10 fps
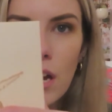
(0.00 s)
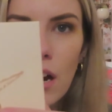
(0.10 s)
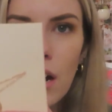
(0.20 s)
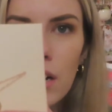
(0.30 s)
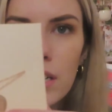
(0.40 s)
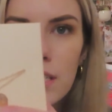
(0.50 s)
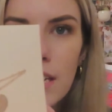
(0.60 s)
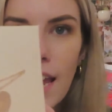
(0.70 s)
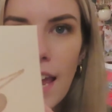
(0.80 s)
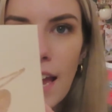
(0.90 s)

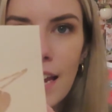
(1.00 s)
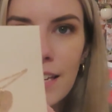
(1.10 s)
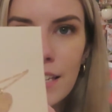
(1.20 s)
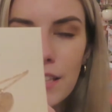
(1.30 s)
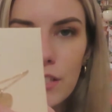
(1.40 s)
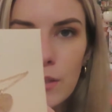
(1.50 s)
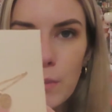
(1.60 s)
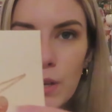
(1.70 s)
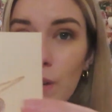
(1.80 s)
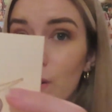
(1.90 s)
heart and the
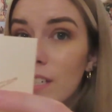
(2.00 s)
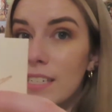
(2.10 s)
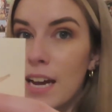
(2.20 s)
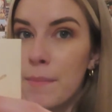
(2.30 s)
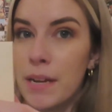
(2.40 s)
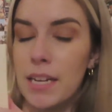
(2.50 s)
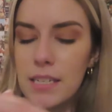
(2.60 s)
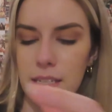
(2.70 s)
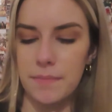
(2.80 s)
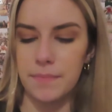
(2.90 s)
super cute
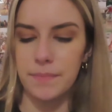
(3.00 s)
diamond.